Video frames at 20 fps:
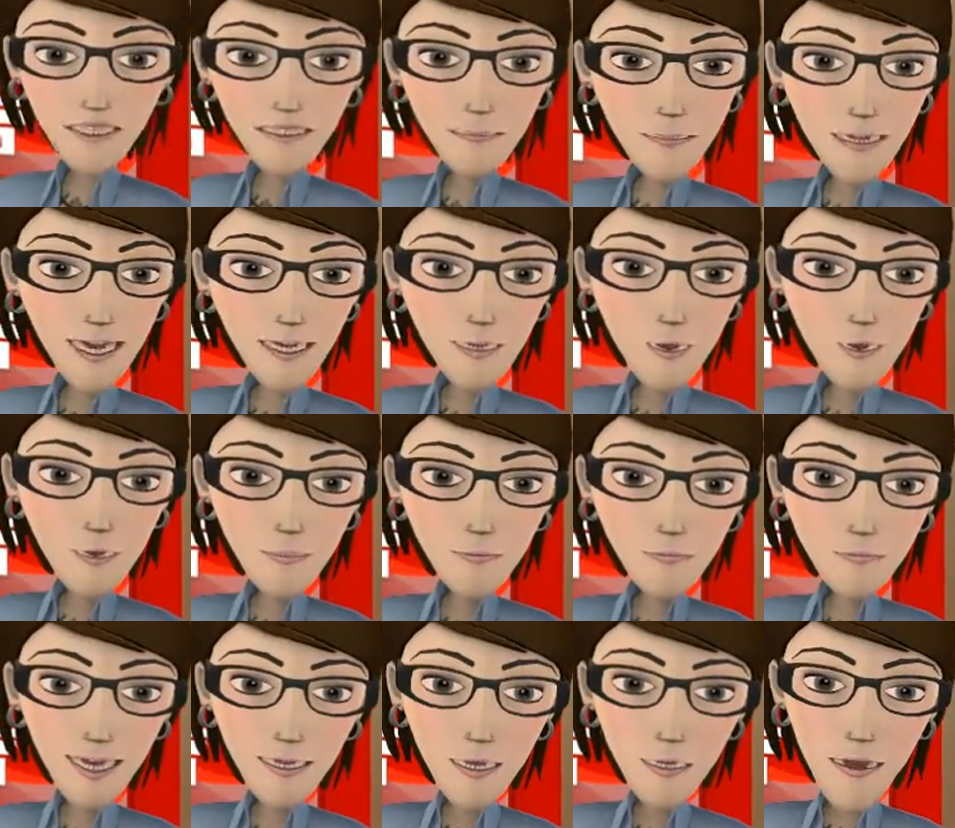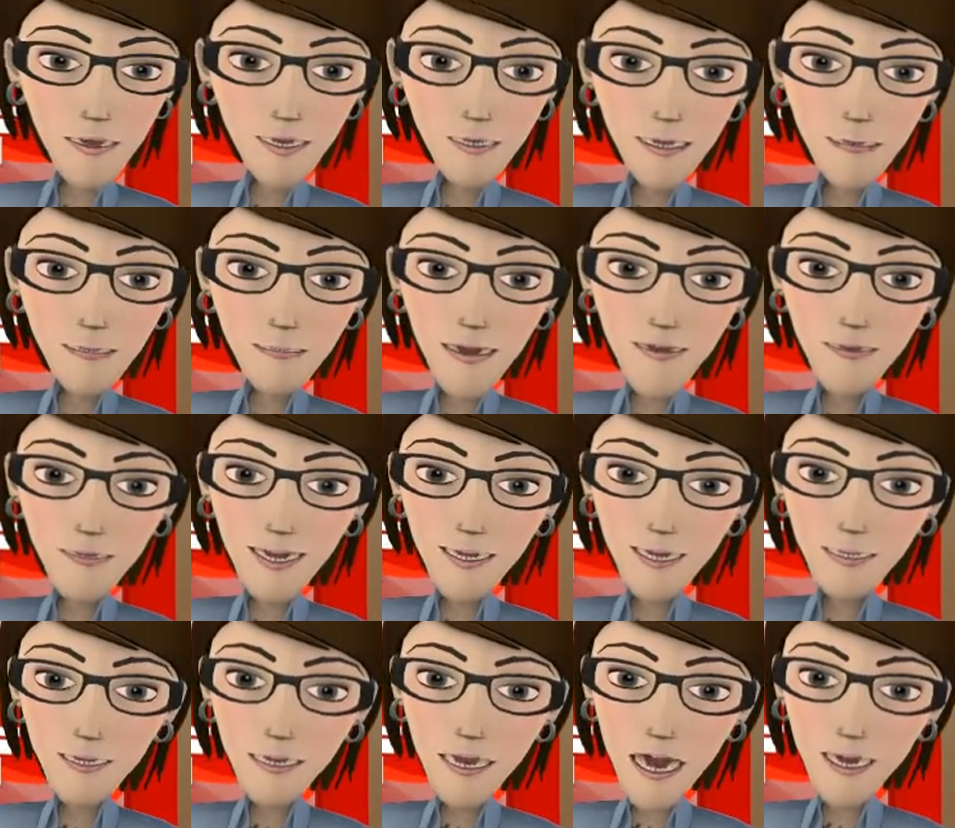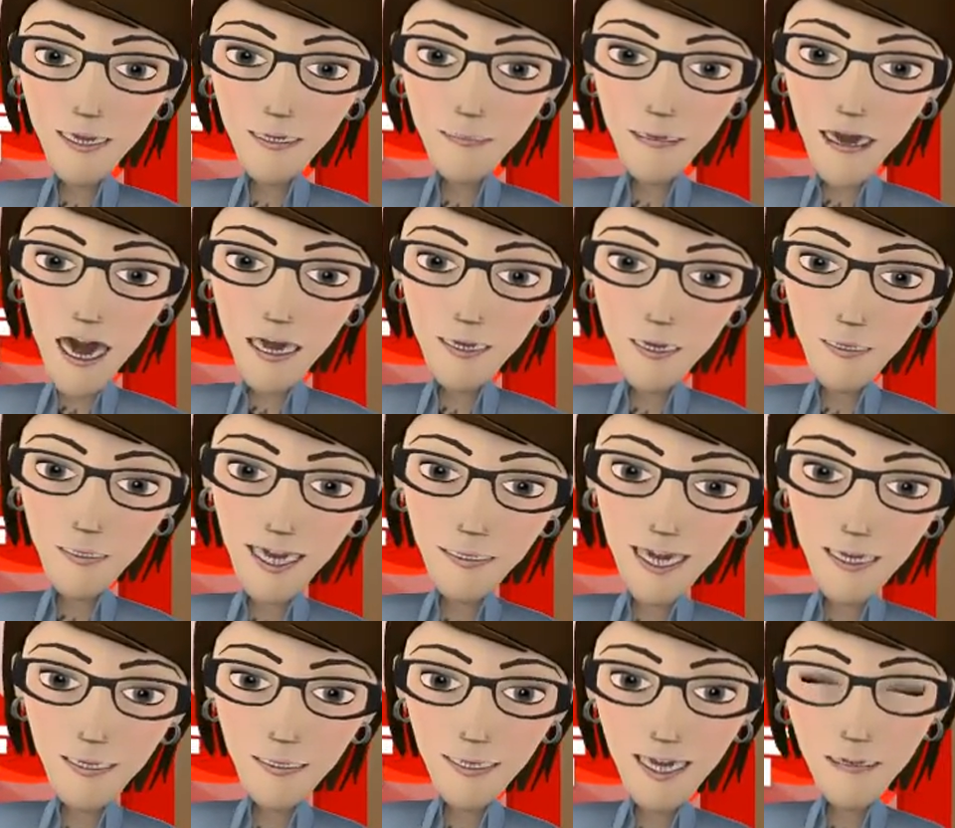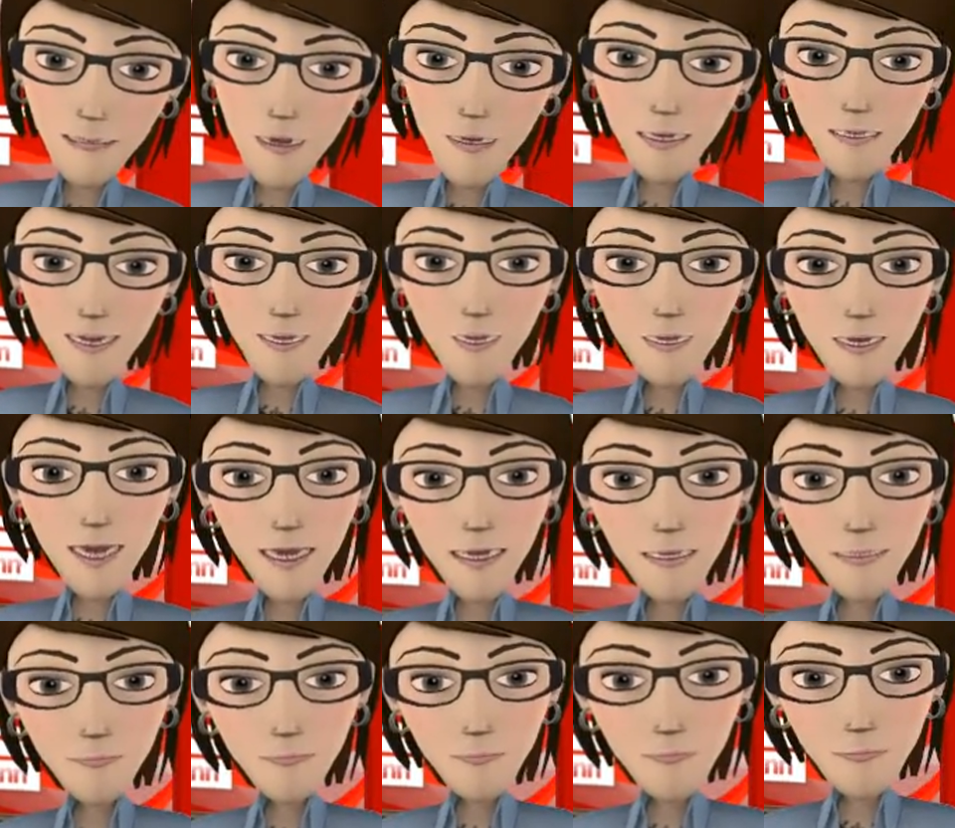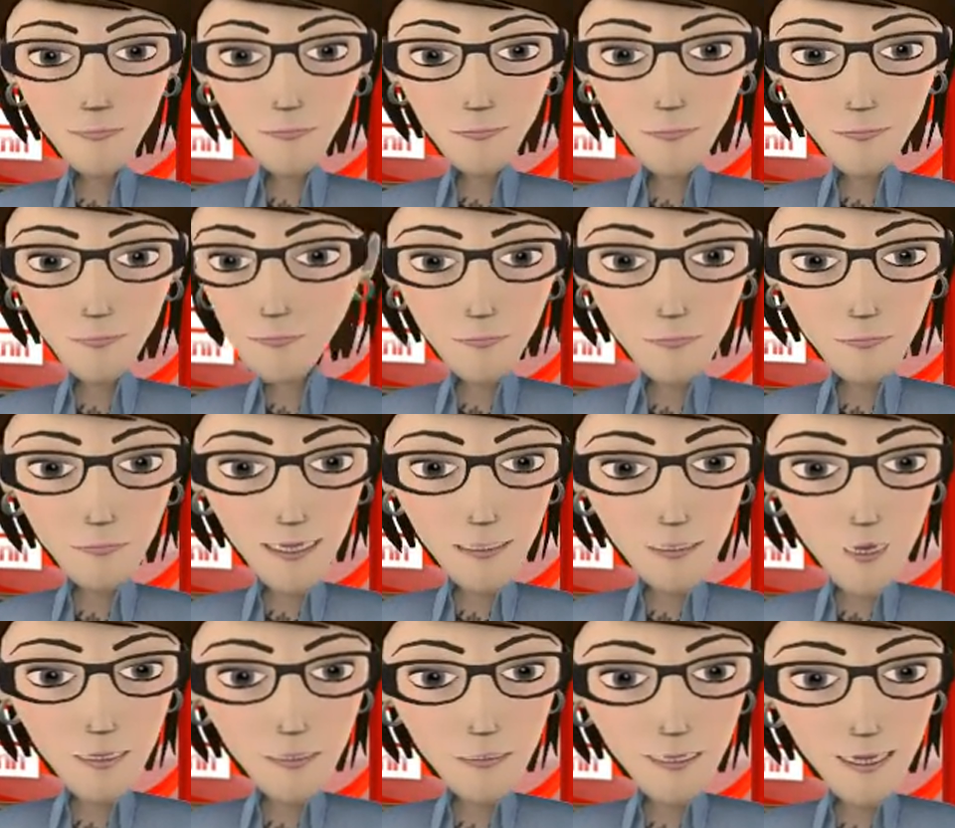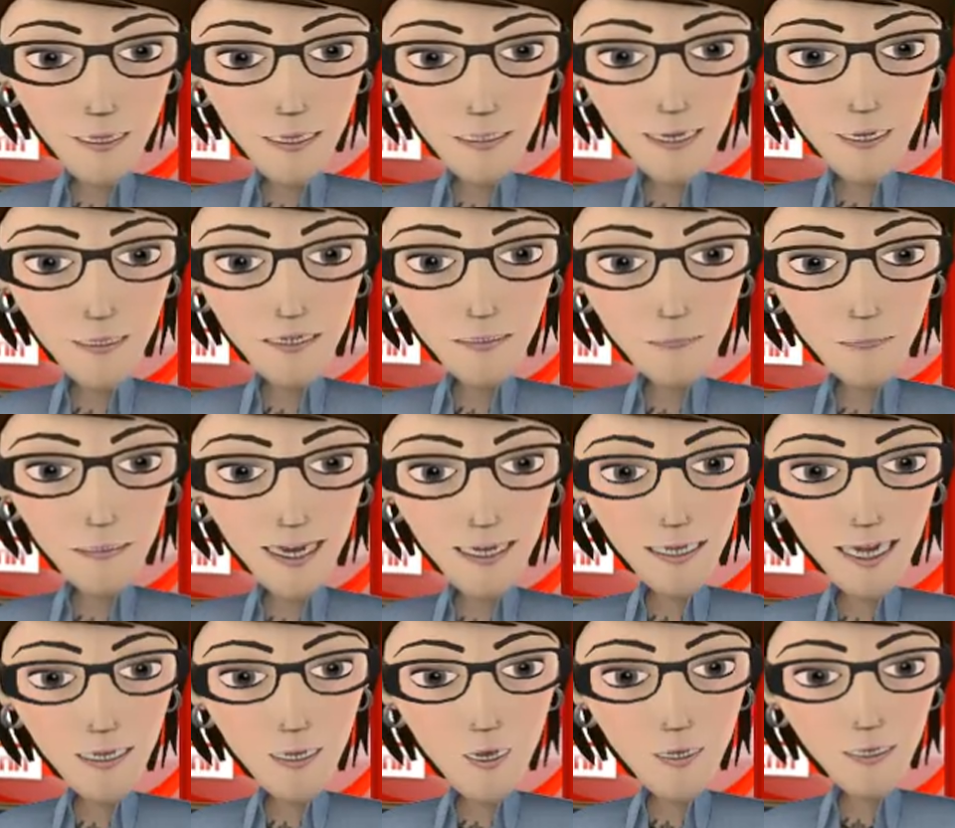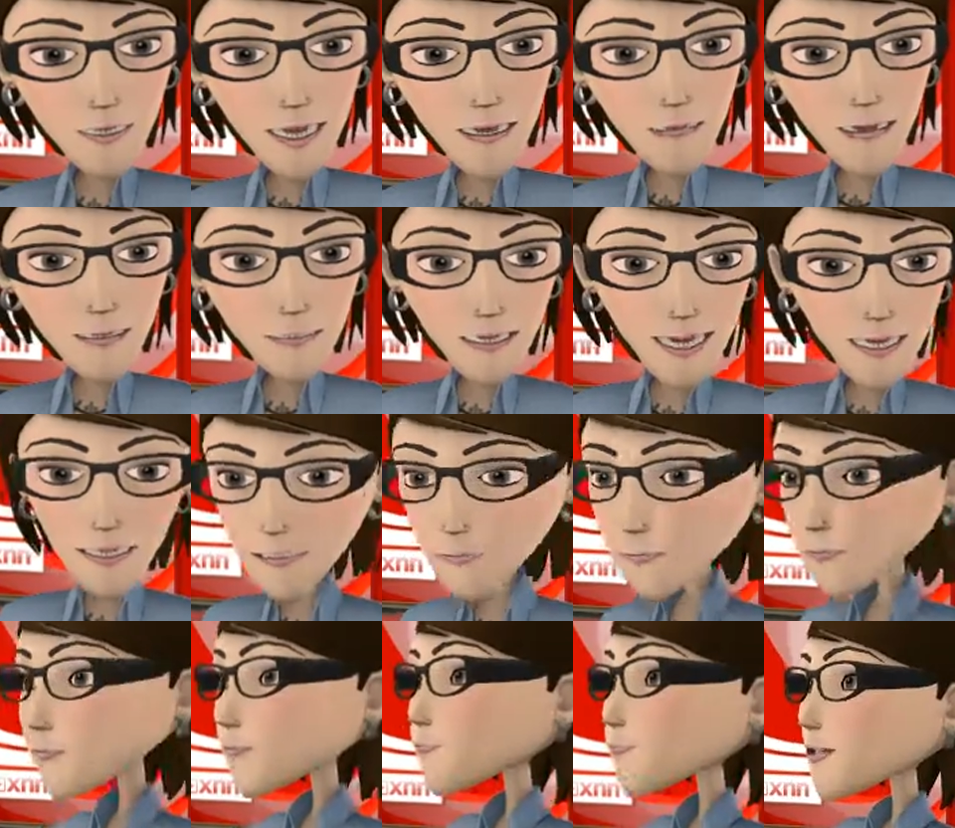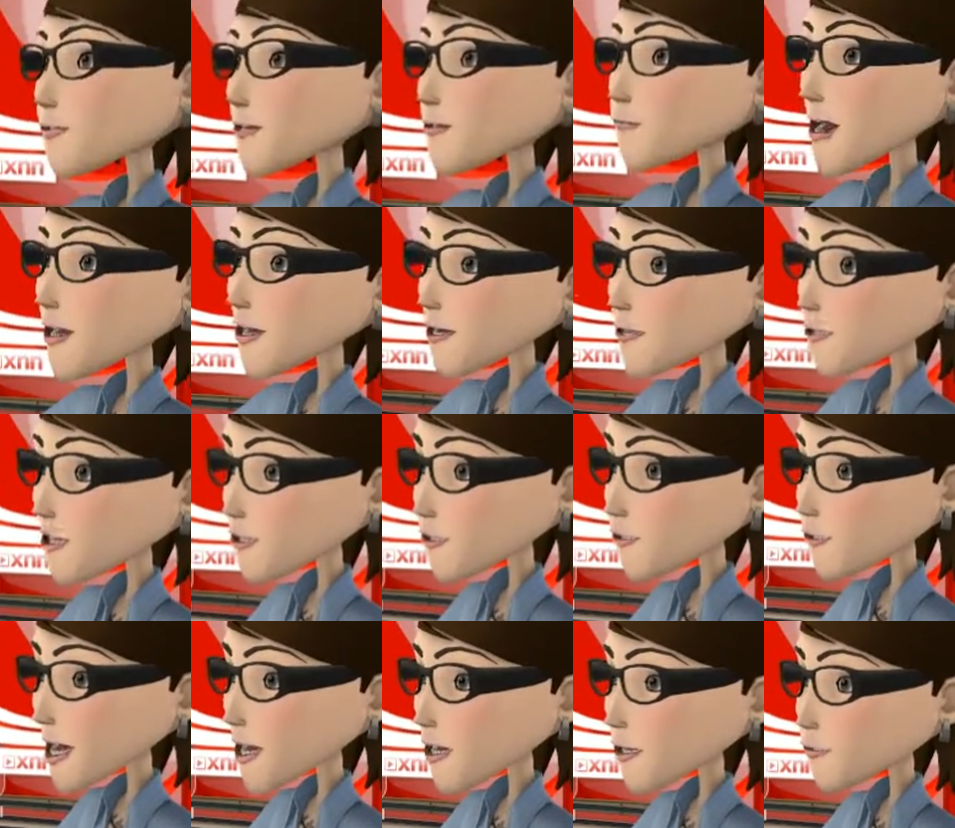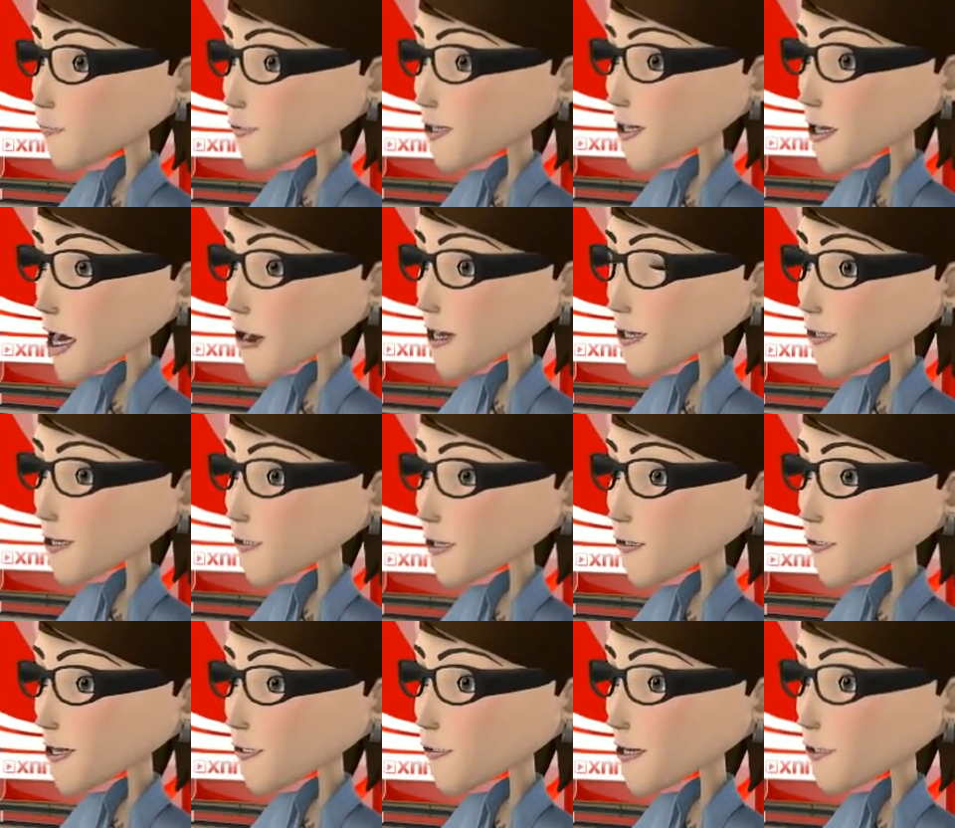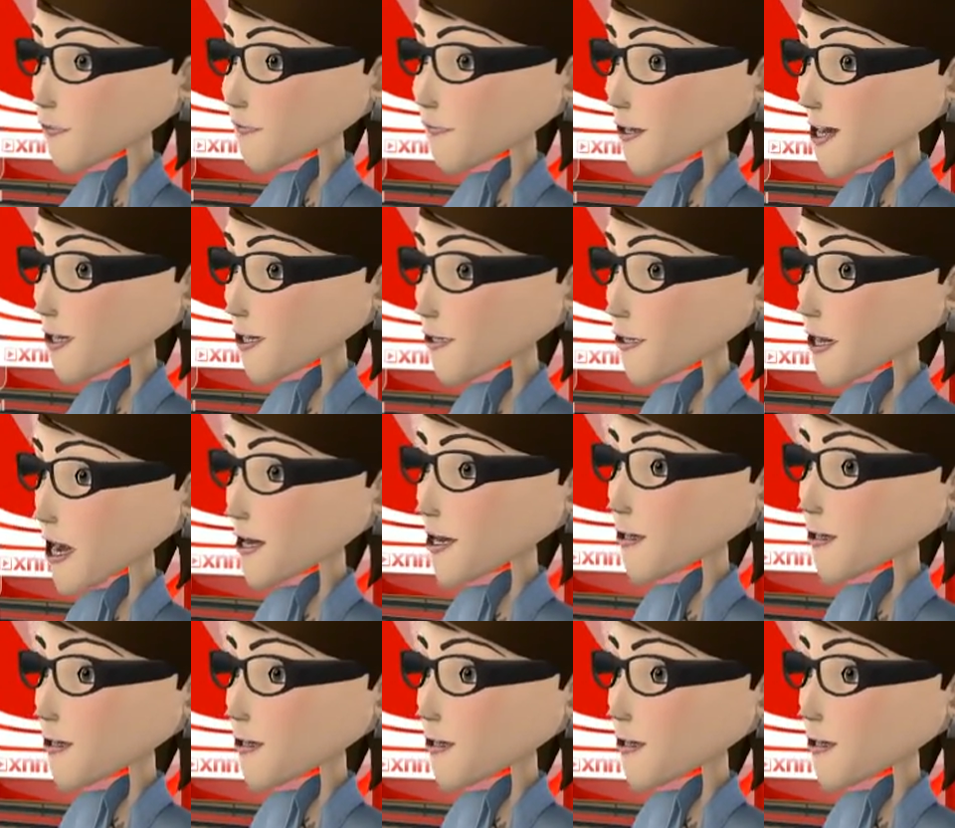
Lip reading: Smith. I have come to find out about Real-Time Ranger, newly introduced by your company. In particular, I am interested to find out